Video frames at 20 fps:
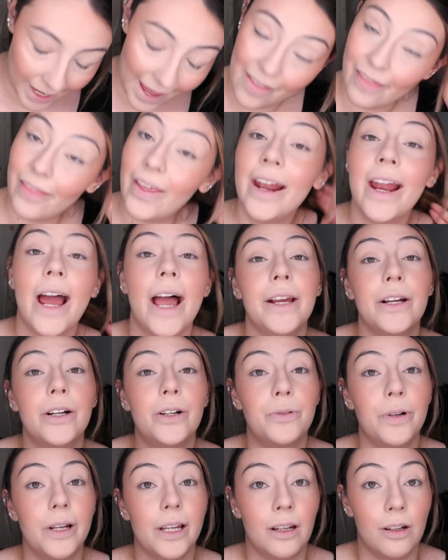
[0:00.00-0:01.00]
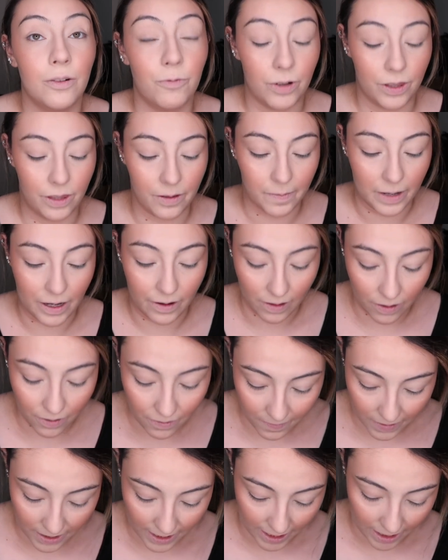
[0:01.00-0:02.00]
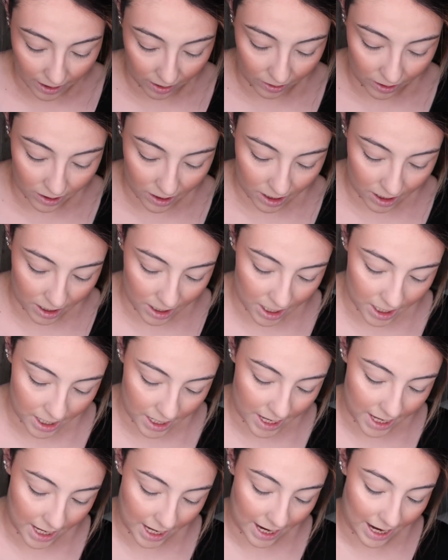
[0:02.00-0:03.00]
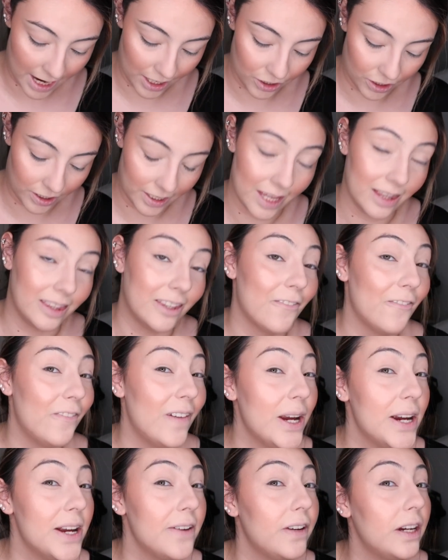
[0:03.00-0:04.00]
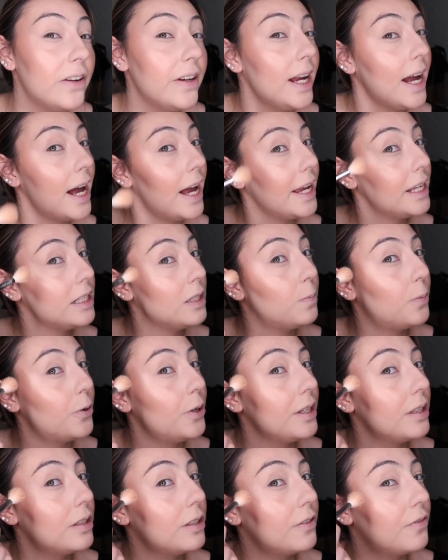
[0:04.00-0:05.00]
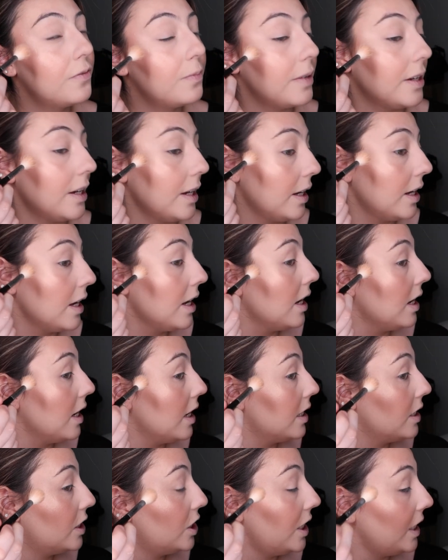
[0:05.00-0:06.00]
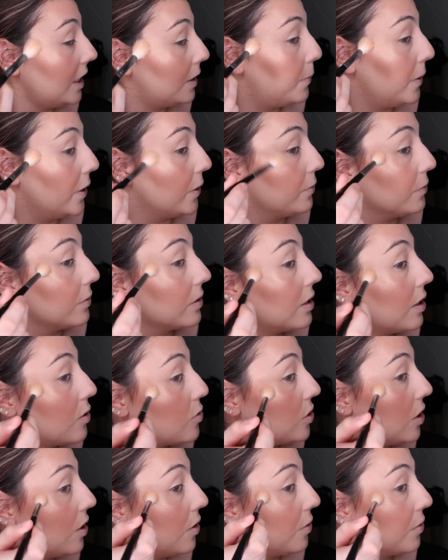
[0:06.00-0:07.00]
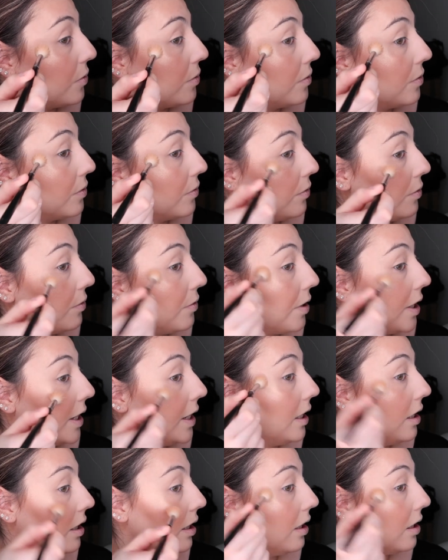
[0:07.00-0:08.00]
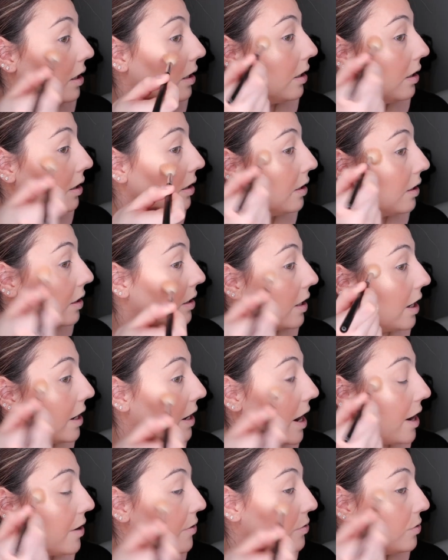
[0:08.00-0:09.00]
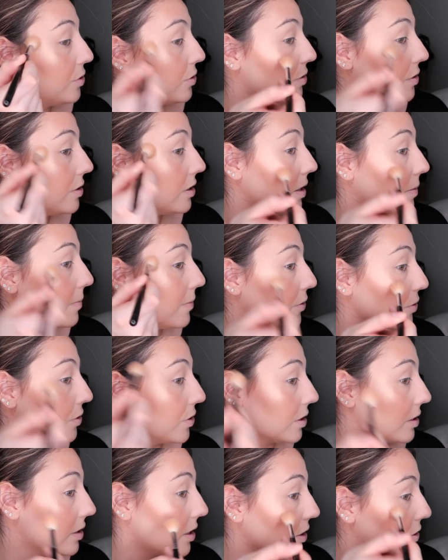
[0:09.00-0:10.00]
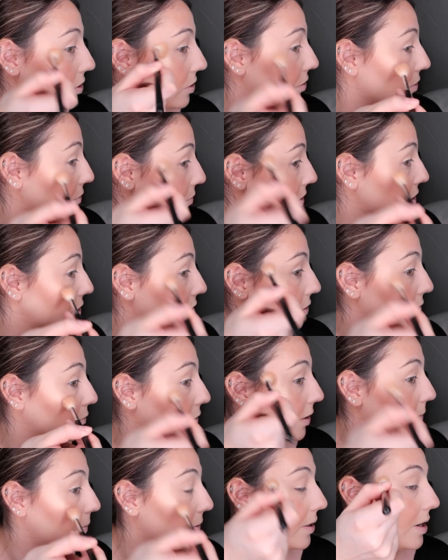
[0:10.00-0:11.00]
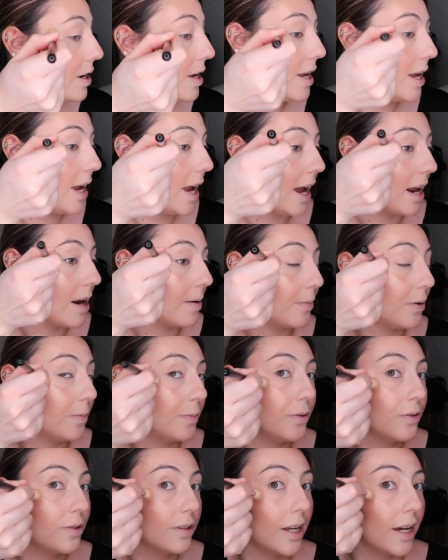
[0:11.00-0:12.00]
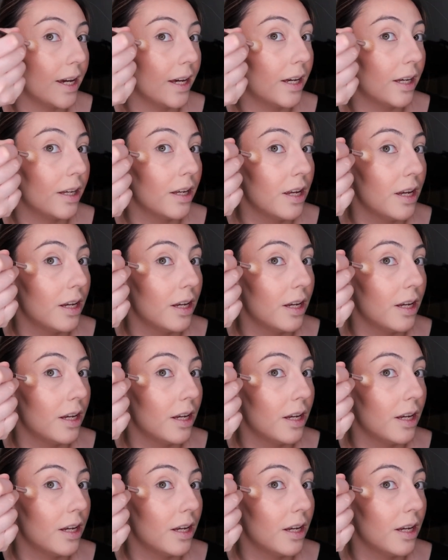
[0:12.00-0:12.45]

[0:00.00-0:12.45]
And then I go in with the Mary Luminizer, and I just hit the very, very high points of me cheekbones. So right here, and I don't do the same motions, I just go windshield wiper, and I'm almost like,